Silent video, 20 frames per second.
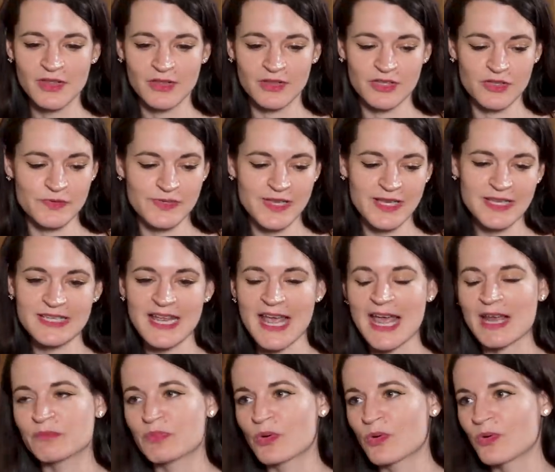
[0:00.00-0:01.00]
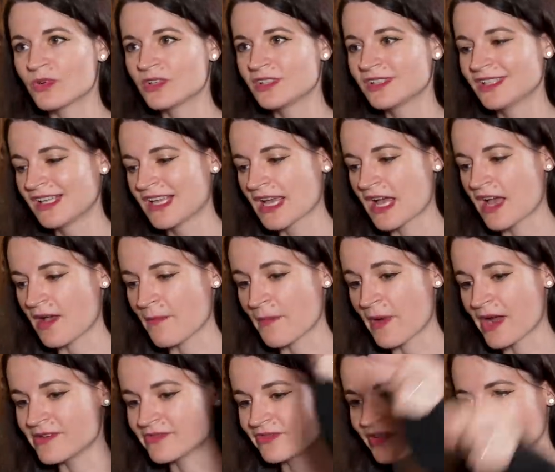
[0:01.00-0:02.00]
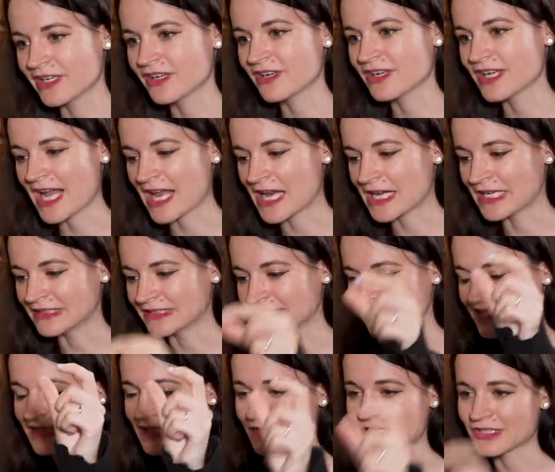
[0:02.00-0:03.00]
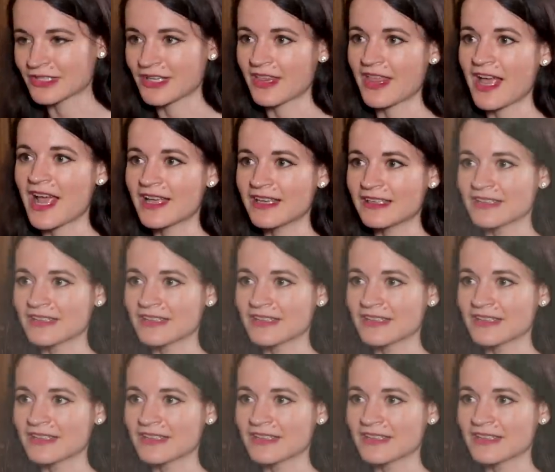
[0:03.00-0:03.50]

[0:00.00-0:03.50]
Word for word: using a tadpole, a Mind Flayer can insert that